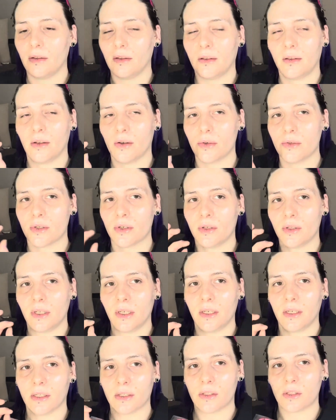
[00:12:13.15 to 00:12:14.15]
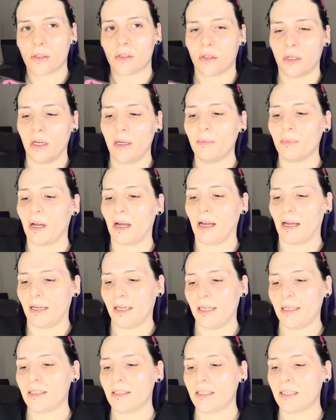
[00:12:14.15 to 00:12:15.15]
Those are the extreme
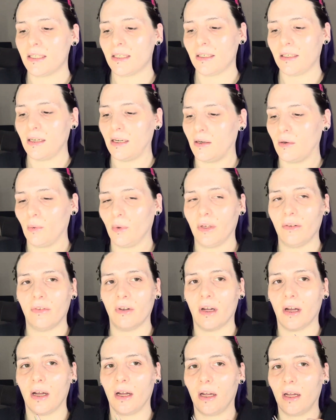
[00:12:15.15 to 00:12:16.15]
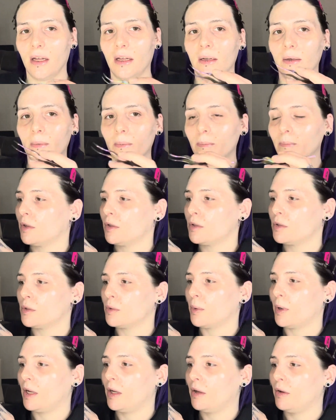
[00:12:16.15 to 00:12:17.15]
ice, and we've got
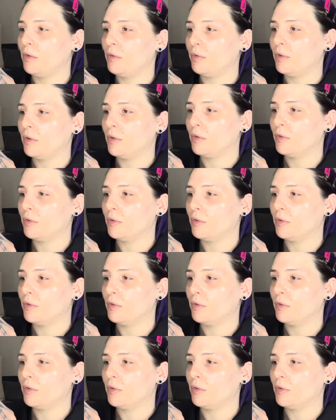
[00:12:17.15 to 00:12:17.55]
12,